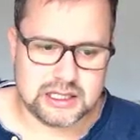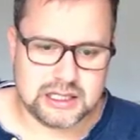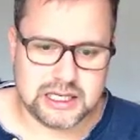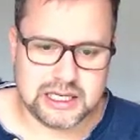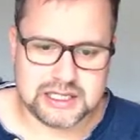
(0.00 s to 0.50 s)

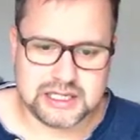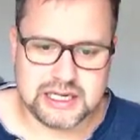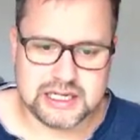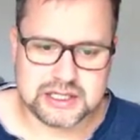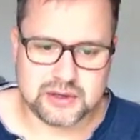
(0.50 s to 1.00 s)
And
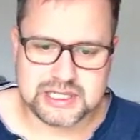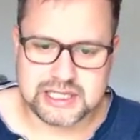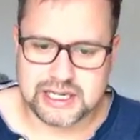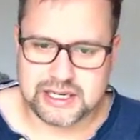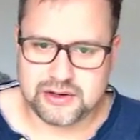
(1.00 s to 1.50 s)
here's obviously
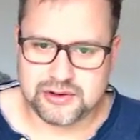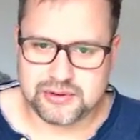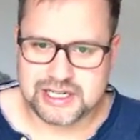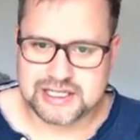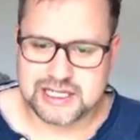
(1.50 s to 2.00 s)
then on the
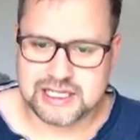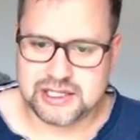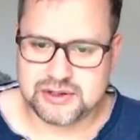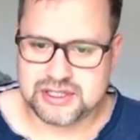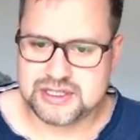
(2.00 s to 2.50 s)
right hand side here,
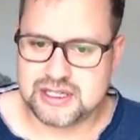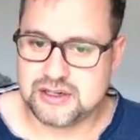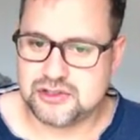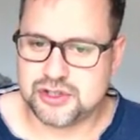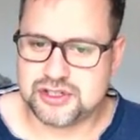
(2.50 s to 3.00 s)
you can see
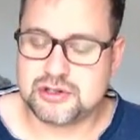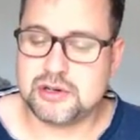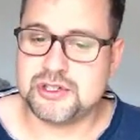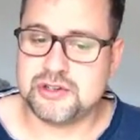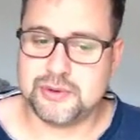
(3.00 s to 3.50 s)
a short
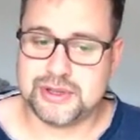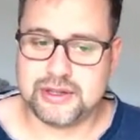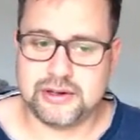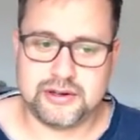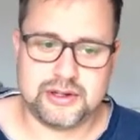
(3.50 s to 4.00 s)
description of what
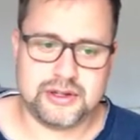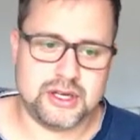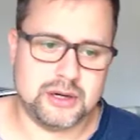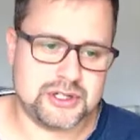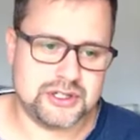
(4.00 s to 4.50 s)

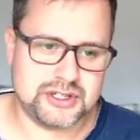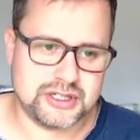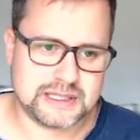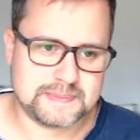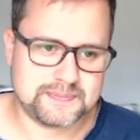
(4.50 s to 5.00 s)
the option
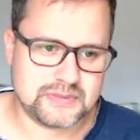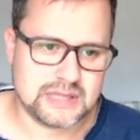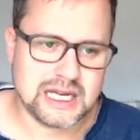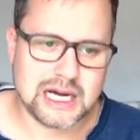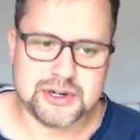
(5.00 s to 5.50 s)
does.
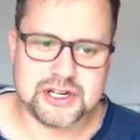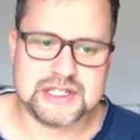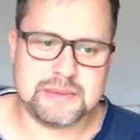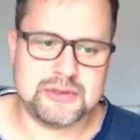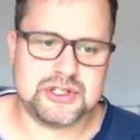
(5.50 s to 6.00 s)
I want to just
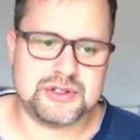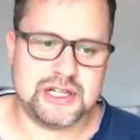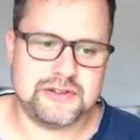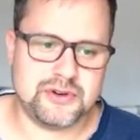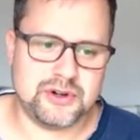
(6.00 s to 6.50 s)

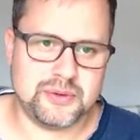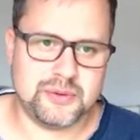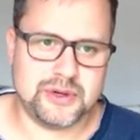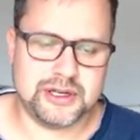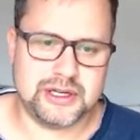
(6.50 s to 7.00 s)
demonstrate for
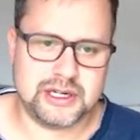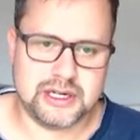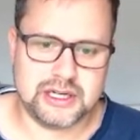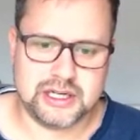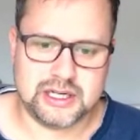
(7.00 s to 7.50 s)
one
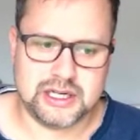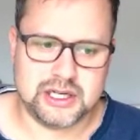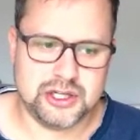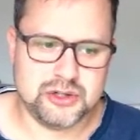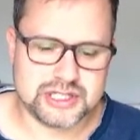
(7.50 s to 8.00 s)

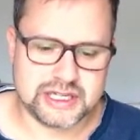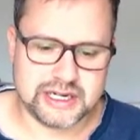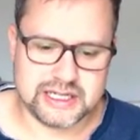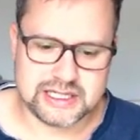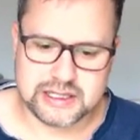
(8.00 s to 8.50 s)
use
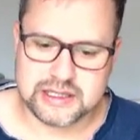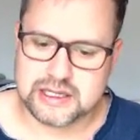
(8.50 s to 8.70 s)
case.